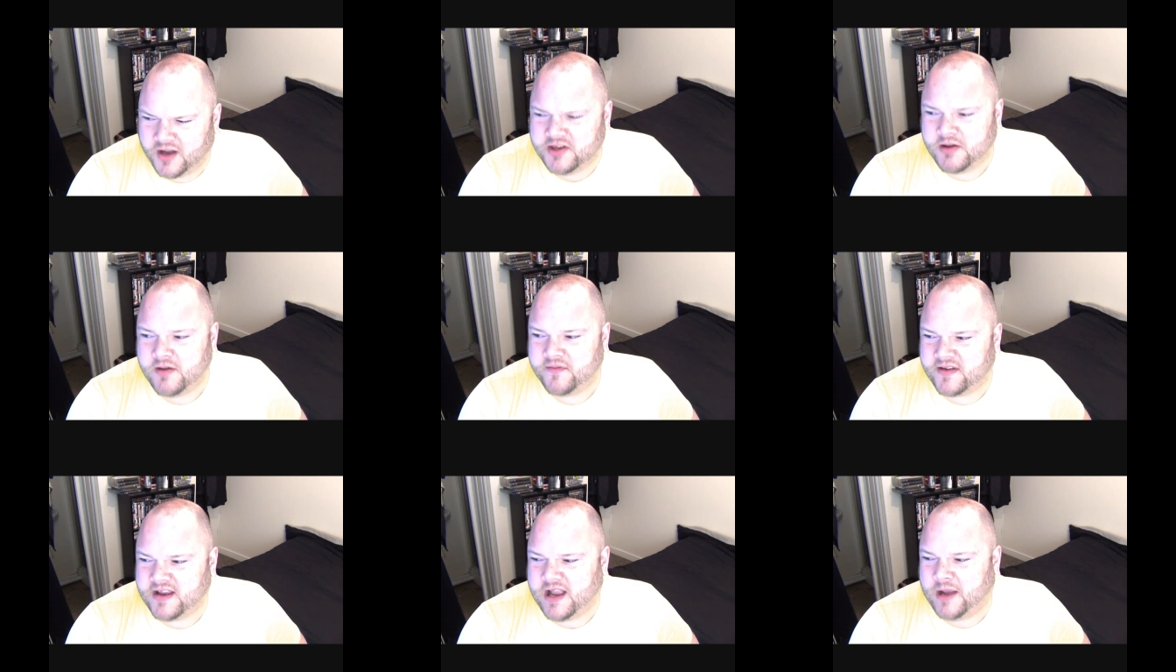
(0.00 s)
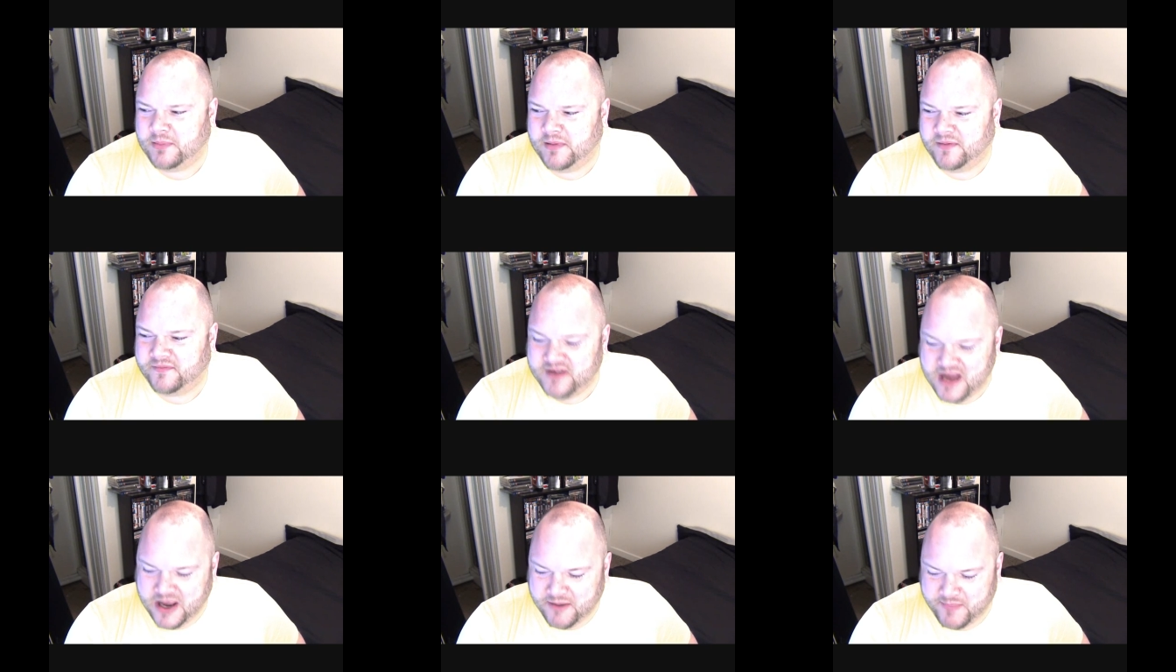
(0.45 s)
I do have a
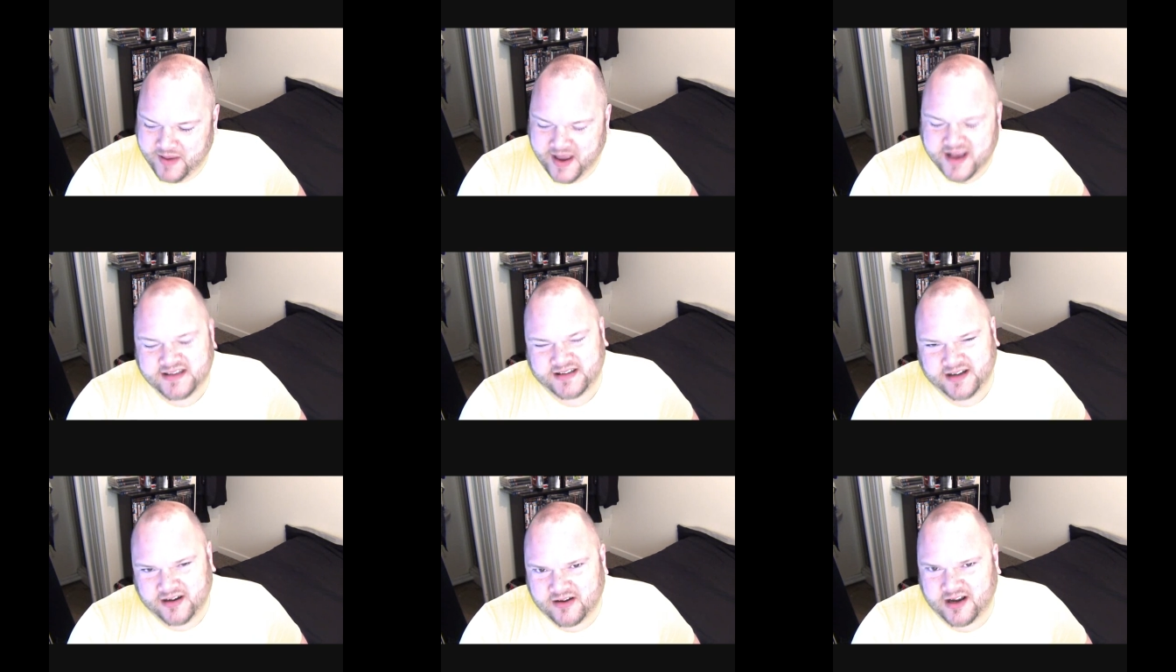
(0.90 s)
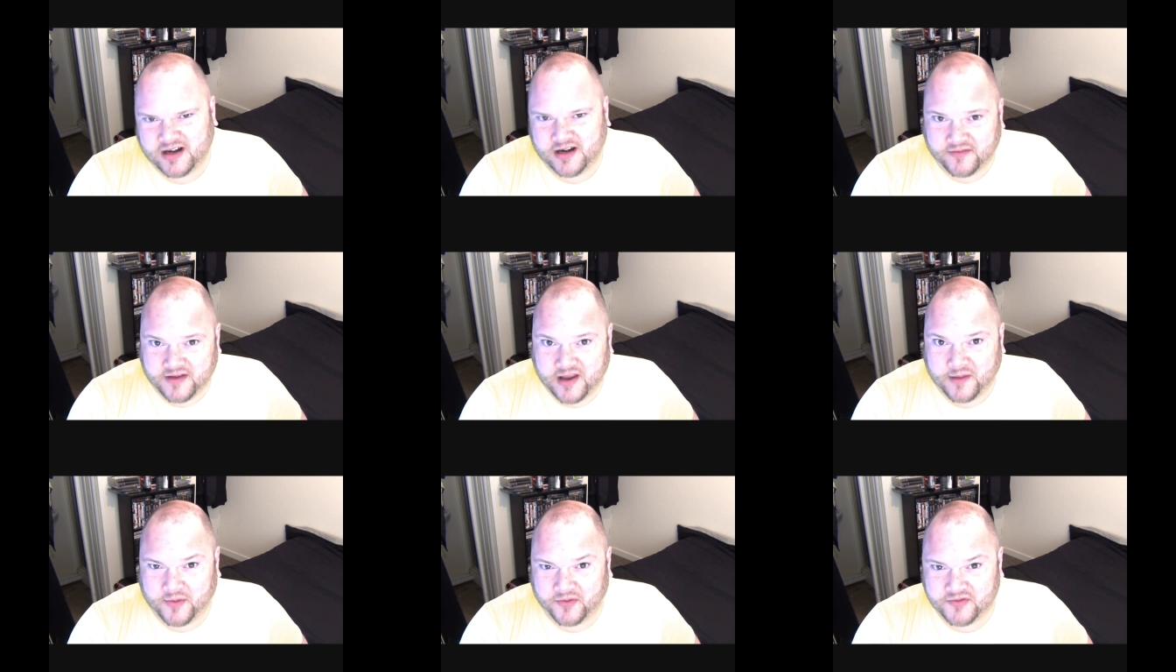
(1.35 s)
couple of nitpicks, and I'll
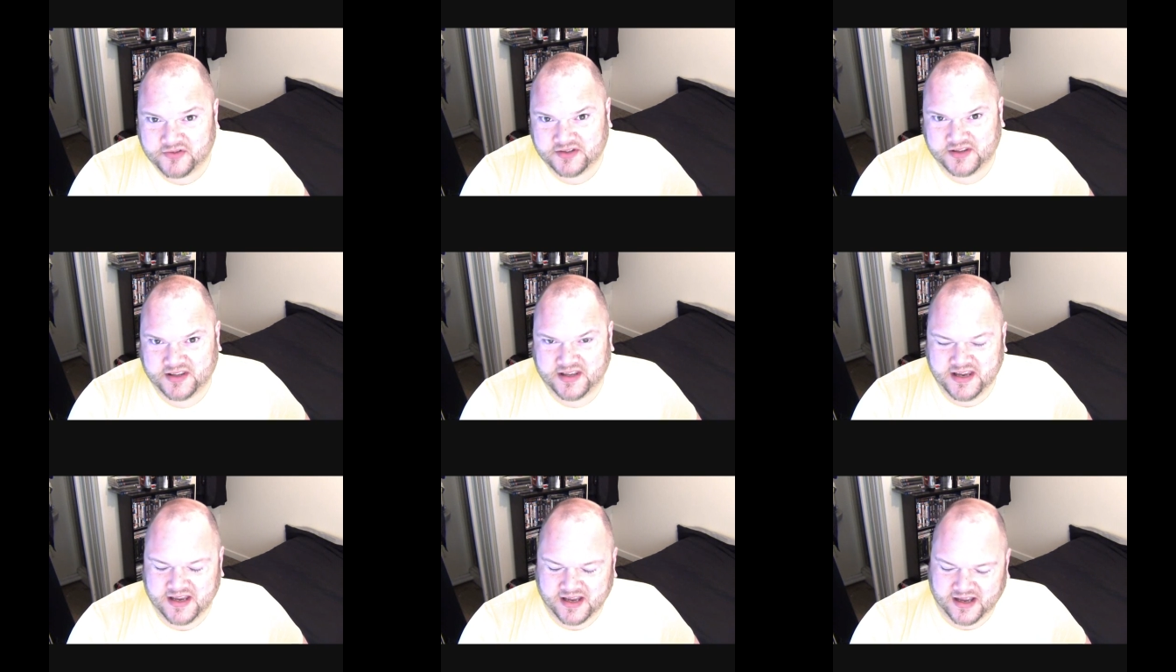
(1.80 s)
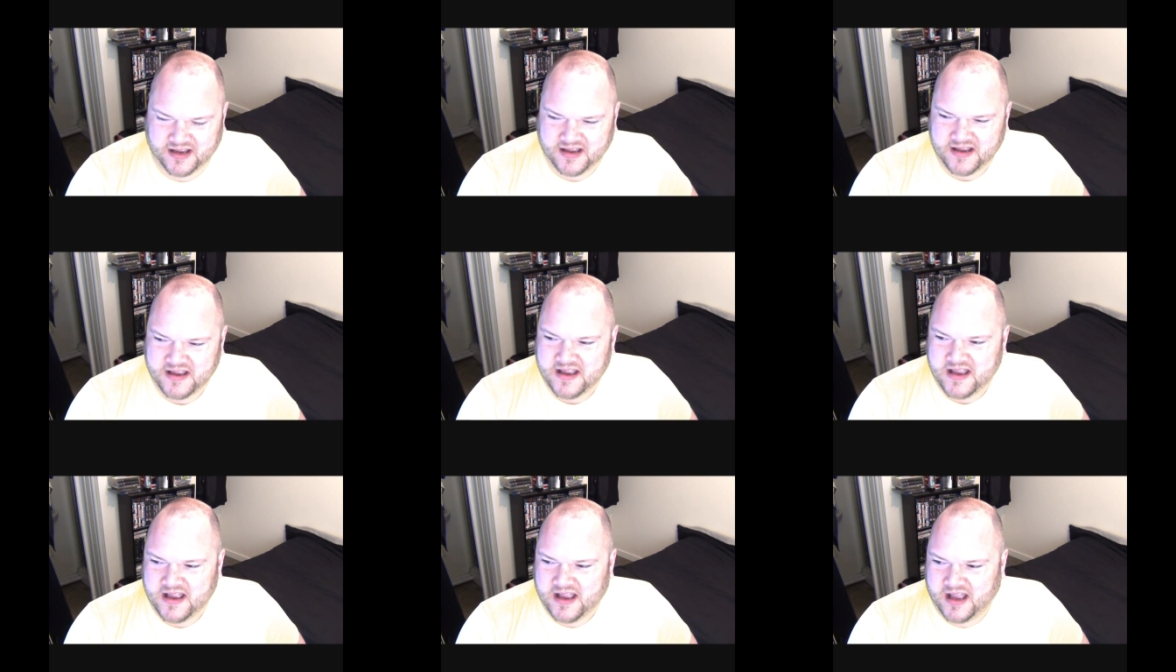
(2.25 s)
kind of come on to the, uh,